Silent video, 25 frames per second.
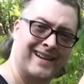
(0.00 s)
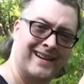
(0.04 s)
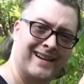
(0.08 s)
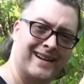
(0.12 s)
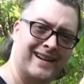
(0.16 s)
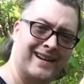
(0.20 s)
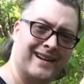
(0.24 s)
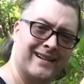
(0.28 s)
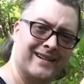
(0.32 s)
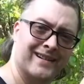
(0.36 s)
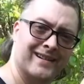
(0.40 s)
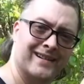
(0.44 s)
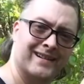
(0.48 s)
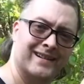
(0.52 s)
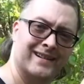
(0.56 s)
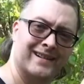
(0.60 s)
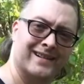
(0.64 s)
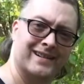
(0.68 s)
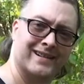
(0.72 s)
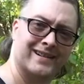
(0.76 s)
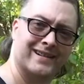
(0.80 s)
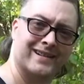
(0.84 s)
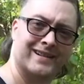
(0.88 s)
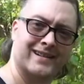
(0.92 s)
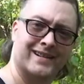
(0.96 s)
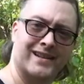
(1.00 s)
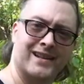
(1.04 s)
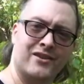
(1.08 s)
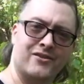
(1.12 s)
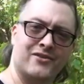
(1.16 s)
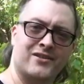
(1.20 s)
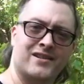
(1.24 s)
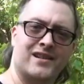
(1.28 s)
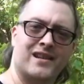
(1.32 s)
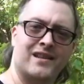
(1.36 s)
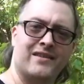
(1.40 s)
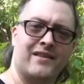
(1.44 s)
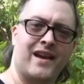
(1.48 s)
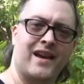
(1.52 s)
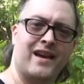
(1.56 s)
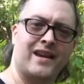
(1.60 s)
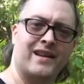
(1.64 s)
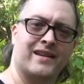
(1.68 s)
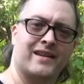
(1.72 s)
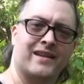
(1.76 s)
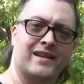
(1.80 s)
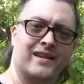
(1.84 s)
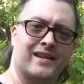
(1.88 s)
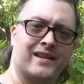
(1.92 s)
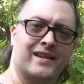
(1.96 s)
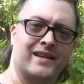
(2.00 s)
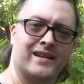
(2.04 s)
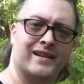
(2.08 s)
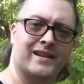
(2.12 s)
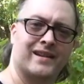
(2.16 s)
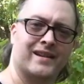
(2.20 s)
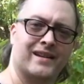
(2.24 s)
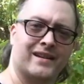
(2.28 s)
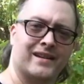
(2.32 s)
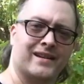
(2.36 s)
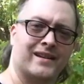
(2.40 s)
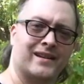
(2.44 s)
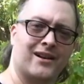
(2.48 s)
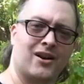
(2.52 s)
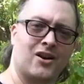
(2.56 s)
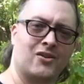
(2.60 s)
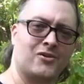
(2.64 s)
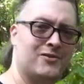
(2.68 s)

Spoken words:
here. Can you see that? Oh,